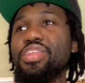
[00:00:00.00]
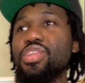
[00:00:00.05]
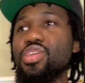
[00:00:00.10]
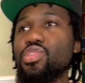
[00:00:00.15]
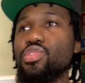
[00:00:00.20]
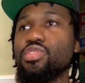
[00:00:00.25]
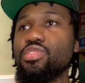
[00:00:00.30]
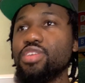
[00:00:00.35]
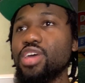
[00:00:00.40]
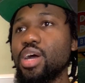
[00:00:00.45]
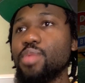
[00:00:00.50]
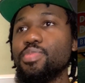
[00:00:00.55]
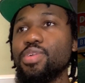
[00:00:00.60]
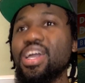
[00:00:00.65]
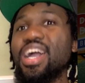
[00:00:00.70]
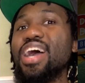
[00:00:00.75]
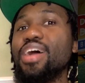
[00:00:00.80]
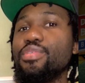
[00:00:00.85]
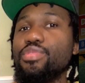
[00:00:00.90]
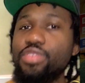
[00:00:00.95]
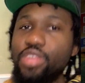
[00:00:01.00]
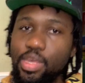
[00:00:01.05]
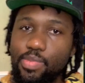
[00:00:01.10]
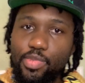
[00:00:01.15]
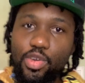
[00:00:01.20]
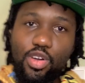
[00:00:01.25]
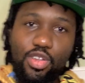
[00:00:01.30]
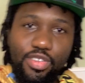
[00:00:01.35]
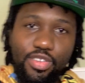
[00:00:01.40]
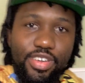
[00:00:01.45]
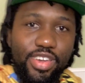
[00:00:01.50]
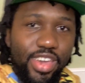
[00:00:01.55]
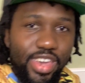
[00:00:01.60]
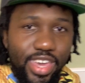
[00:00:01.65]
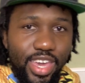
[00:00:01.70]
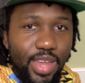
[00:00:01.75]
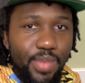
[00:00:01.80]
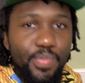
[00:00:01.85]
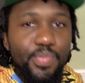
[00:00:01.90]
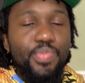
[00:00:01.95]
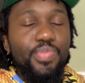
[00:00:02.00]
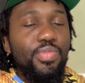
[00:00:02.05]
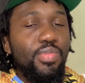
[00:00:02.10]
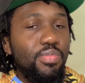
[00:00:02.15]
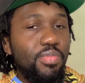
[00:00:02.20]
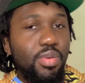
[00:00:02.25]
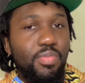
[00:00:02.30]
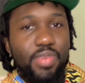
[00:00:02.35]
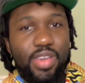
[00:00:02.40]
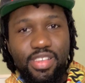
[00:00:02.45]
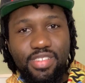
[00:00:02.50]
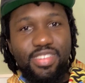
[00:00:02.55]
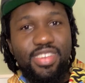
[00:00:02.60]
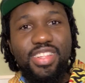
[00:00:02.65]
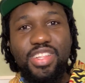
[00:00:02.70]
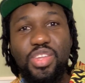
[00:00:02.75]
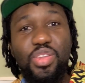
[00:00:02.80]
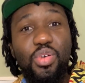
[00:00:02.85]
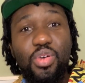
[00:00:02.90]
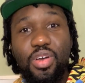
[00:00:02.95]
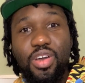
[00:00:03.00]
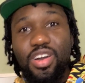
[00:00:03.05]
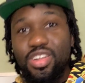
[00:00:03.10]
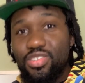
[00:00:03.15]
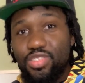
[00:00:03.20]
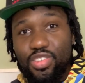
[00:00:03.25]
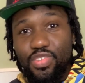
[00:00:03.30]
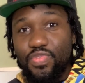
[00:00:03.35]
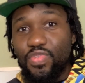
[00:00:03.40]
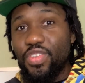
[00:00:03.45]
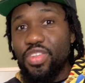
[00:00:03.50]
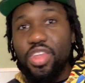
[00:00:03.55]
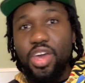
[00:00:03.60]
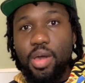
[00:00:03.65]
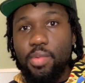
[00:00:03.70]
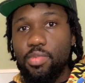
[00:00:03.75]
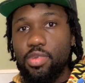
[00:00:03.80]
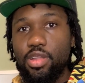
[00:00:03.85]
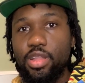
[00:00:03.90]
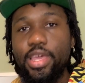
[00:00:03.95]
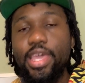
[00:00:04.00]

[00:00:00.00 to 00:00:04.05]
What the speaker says: another topic, how deep color can get, but basically, color is phenomenal.